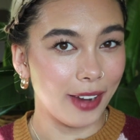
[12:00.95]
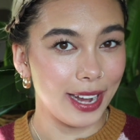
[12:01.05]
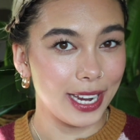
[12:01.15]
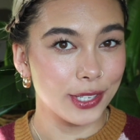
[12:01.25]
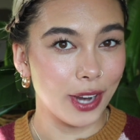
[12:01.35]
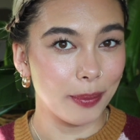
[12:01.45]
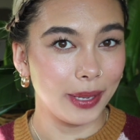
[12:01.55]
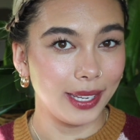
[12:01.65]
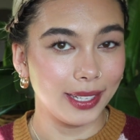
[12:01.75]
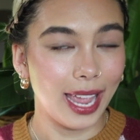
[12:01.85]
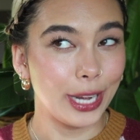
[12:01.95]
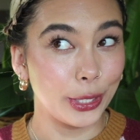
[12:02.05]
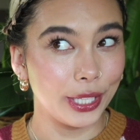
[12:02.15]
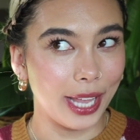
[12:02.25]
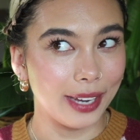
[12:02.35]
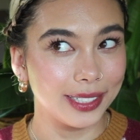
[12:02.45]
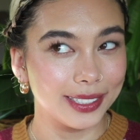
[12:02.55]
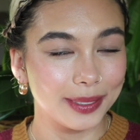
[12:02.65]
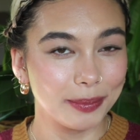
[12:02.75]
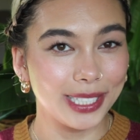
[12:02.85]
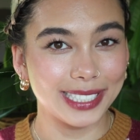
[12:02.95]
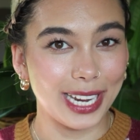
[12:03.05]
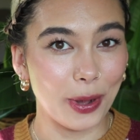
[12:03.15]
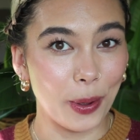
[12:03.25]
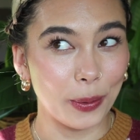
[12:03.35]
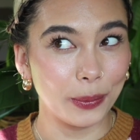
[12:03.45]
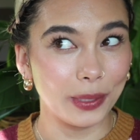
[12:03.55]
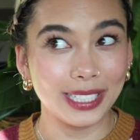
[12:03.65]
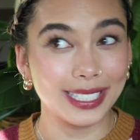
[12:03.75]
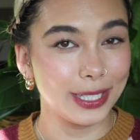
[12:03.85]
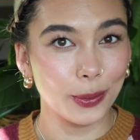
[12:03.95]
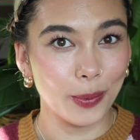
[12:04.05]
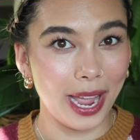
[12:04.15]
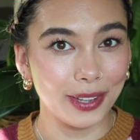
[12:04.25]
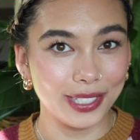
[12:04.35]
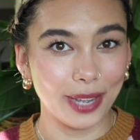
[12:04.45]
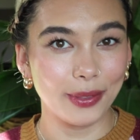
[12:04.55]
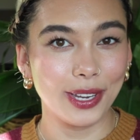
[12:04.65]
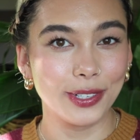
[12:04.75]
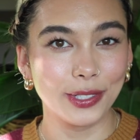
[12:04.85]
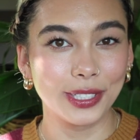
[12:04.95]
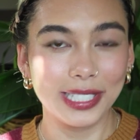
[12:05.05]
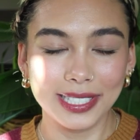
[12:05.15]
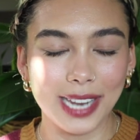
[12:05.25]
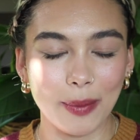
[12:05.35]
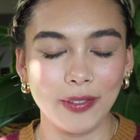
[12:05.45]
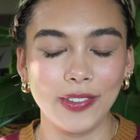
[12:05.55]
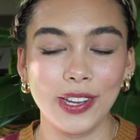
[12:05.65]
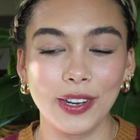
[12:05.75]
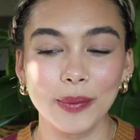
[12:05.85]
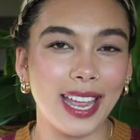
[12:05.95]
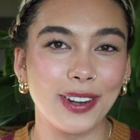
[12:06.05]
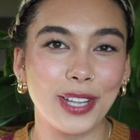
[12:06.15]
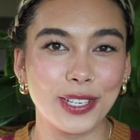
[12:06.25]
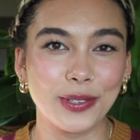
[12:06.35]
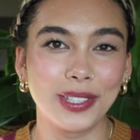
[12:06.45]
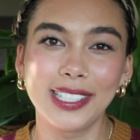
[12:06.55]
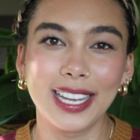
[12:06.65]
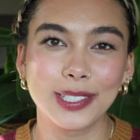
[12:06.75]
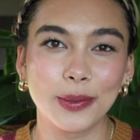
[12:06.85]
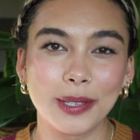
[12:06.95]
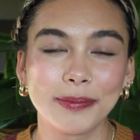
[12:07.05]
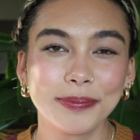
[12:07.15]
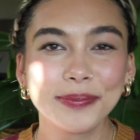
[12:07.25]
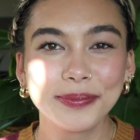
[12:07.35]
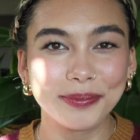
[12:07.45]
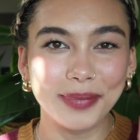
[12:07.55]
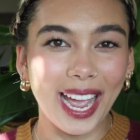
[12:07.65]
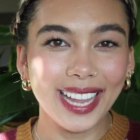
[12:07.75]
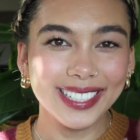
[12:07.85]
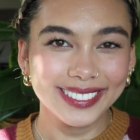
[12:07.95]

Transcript: Friday shopping, and good luck, because I know it's a little wild out there during this time of year, and I'll catch you in the next one. Bye!